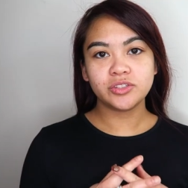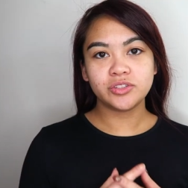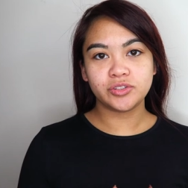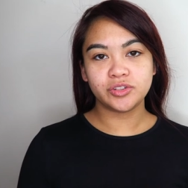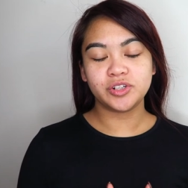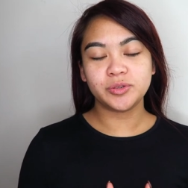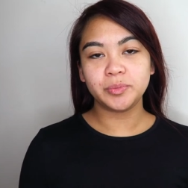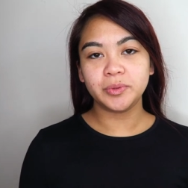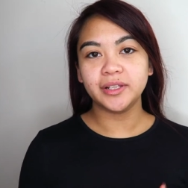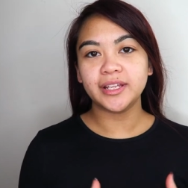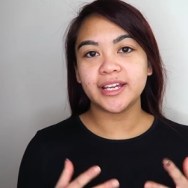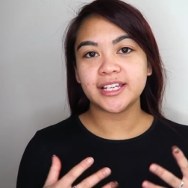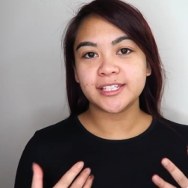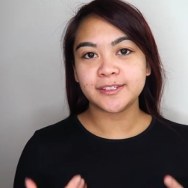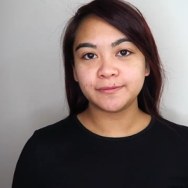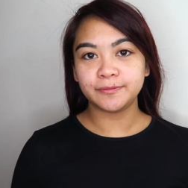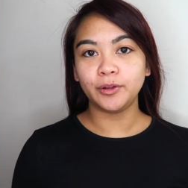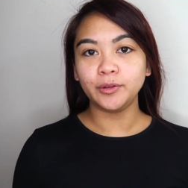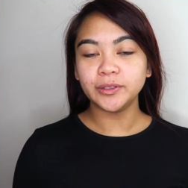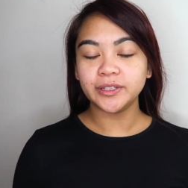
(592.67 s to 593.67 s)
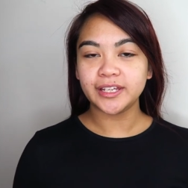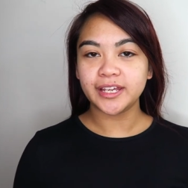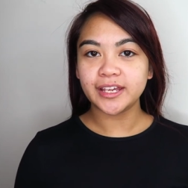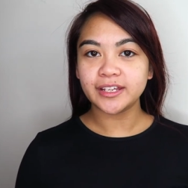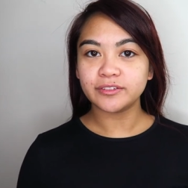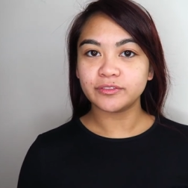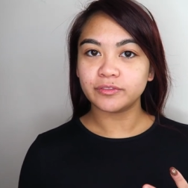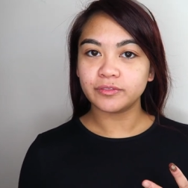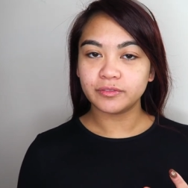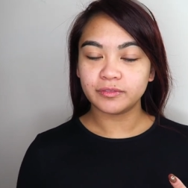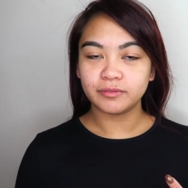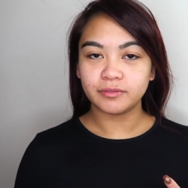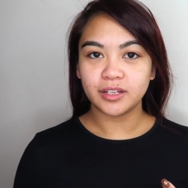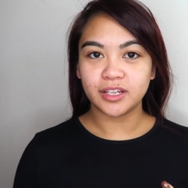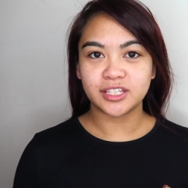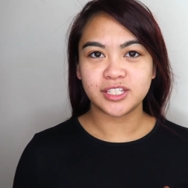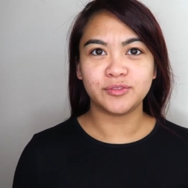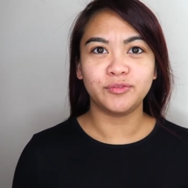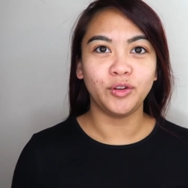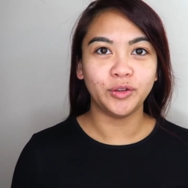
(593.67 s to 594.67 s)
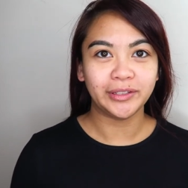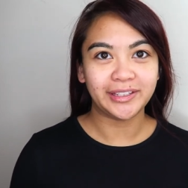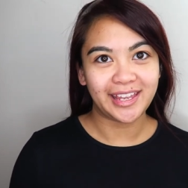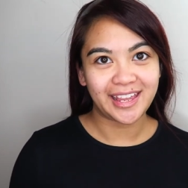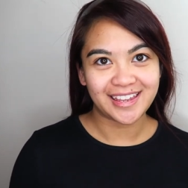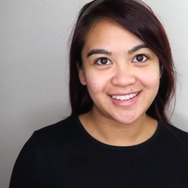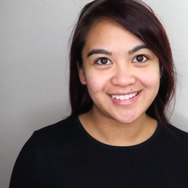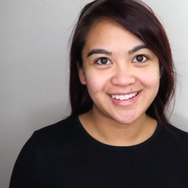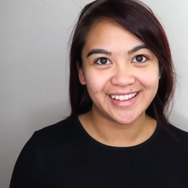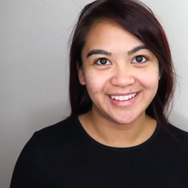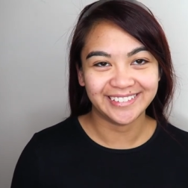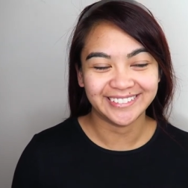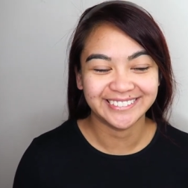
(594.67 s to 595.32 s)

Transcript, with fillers: a suitable exfoliant, exfoliant,